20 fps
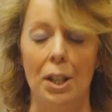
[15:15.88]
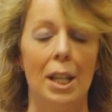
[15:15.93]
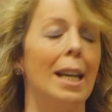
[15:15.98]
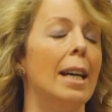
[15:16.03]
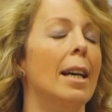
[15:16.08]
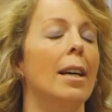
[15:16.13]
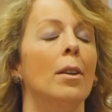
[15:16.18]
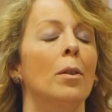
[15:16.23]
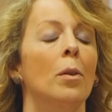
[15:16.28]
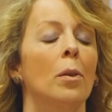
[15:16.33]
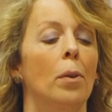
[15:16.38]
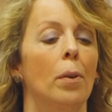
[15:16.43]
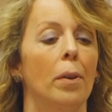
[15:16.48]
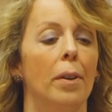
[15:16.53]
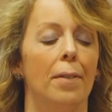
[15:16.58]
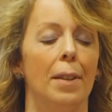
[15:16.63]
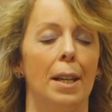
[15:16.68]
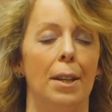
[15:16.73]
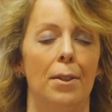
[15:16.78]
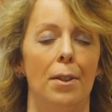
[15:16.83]
year all
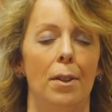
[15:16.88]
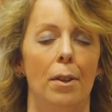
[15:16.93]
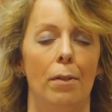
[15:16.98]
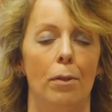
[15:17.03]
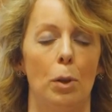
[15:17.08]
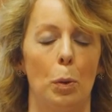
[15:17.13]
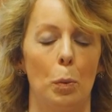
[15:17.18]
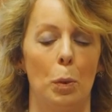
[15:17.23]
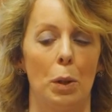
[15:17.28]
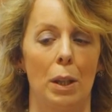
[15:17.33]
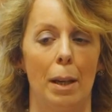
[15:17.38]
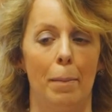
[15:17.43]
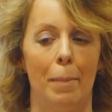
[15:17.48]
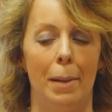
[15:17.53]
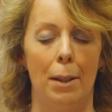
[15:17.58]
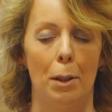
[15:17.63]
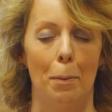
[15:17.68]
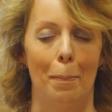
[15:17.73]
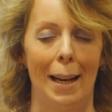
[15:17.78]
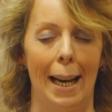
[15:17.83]
of these new rules come into